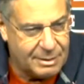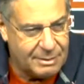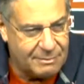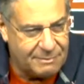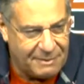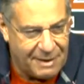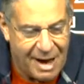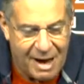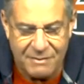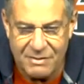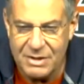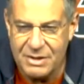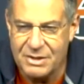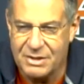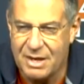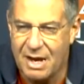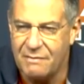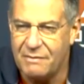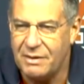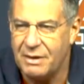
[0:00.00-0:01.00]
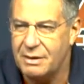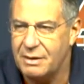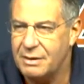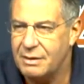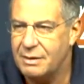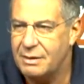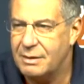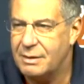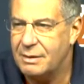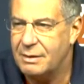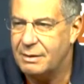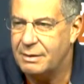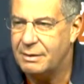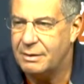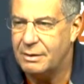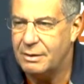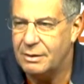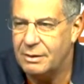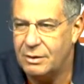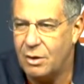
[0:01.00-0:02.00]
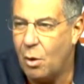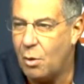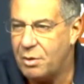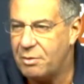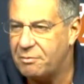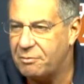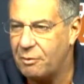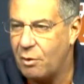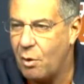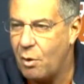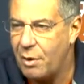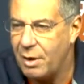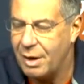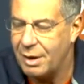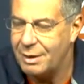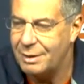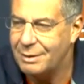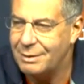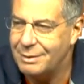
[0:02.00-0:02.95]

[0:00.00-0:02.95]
5-7 going to Florida.